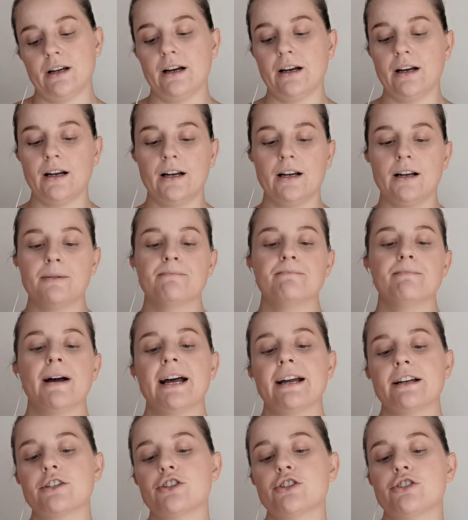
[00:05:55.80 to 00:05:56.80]

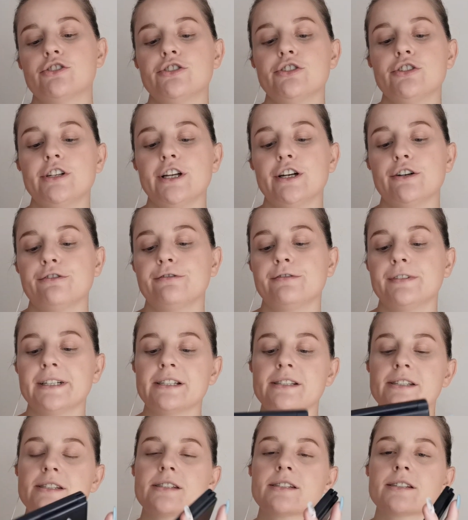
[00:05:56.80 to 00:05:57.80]
MAC Studio
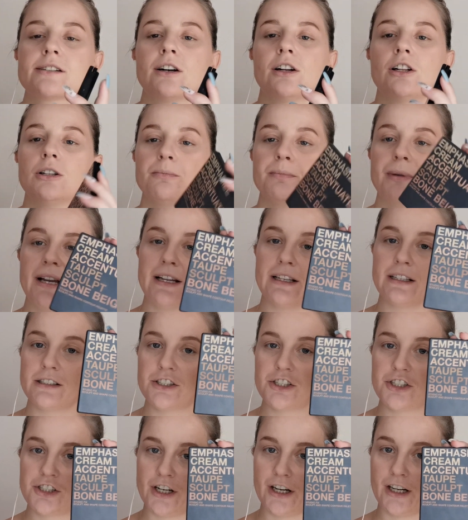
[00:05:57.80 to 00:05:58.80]
Fix Sculpt
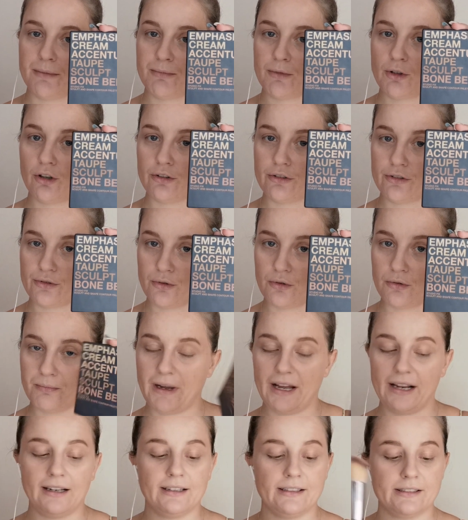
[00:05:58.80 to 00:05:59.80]
and Shape Contour
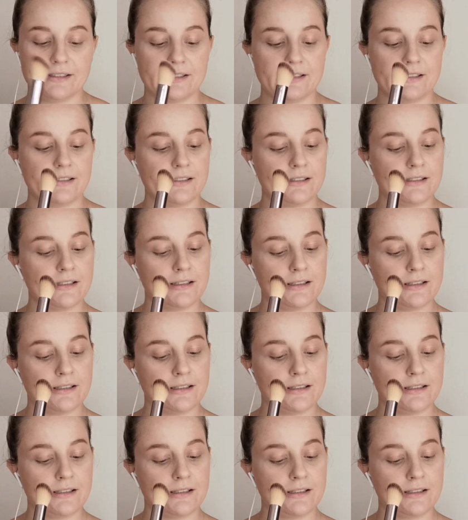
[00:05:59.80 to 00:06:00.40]
Palette.